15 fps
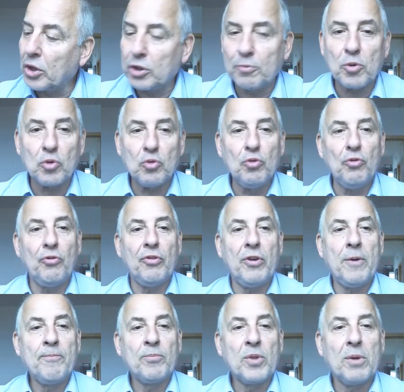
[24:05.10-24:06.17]
prove,
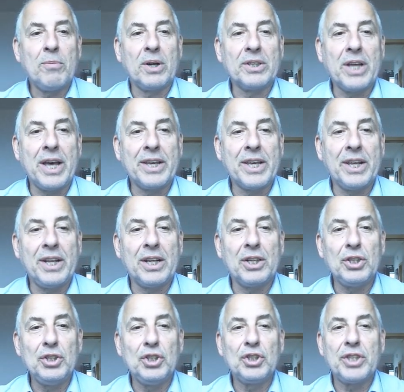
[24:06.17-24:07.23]
but I can at
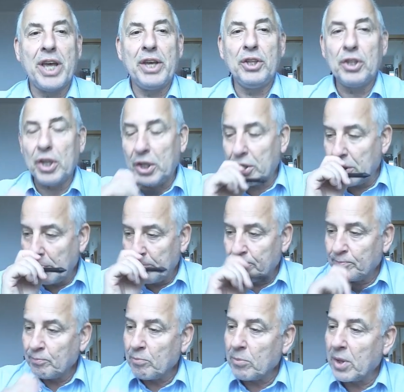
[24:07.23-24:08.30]
least state it.
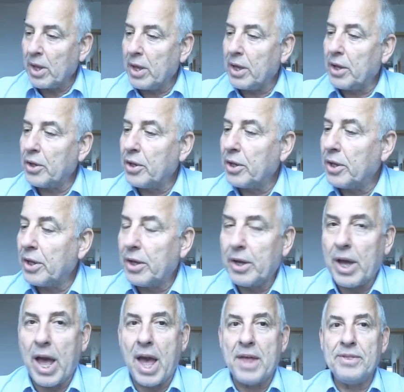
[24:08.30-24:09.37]

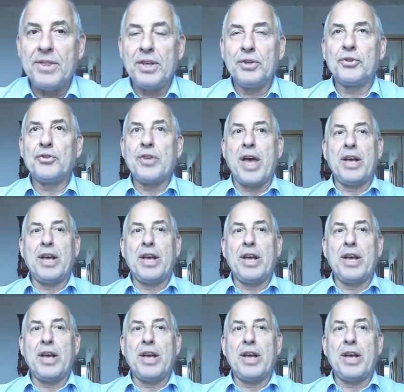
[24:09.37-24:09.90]
And this says